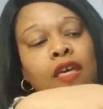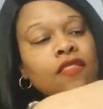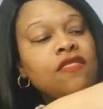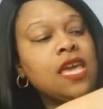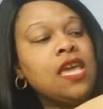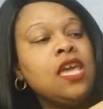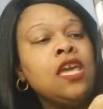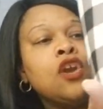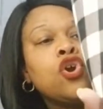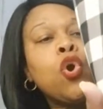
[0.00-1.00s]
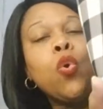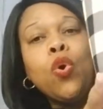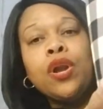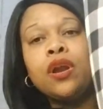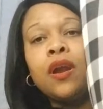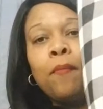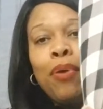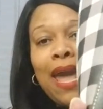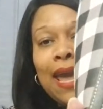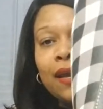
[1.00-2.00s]
The corner
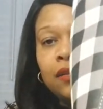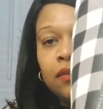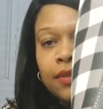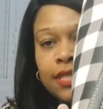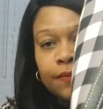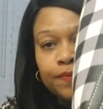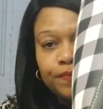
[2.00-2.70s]
panels